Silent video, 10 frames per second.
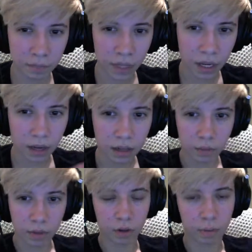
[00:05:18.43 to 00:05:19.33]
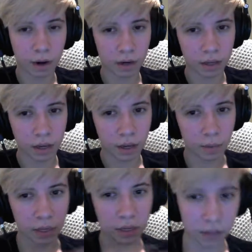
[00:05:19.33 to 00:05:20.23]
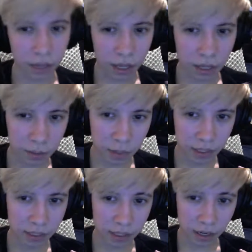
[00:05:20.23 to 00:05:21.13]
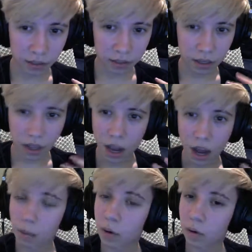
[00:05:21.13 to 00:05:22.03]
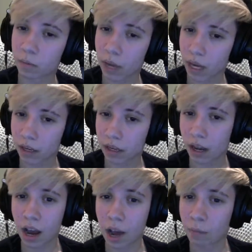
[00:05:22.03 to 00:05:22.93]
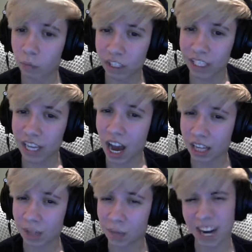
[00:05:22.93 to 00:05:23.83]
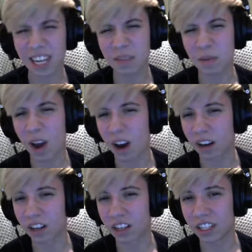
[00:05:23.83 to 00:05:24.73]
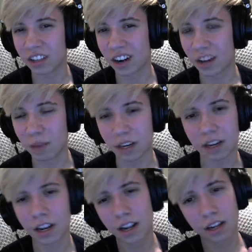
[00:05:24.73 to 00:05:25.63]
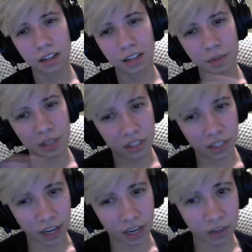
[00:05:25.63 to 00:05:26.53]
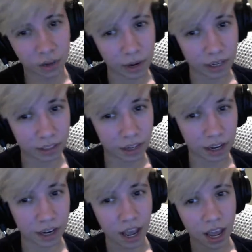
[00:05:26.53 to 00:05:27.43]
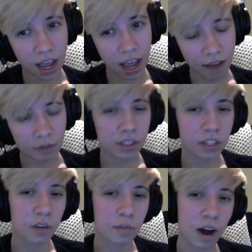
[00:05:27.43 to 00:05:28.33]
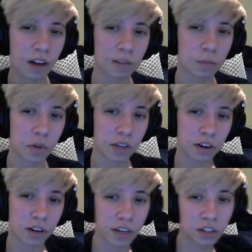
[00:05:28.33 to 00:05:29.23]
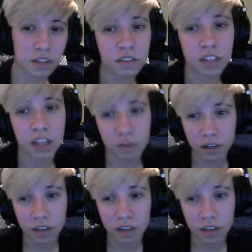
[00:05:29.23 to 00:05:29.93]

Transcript: into another body because this body sucks. I'm an old man. I'm really hot, but I need to be hotter. You know what I mean? And let me just say, as a quick aside, every single possible incarnation of Zayin Art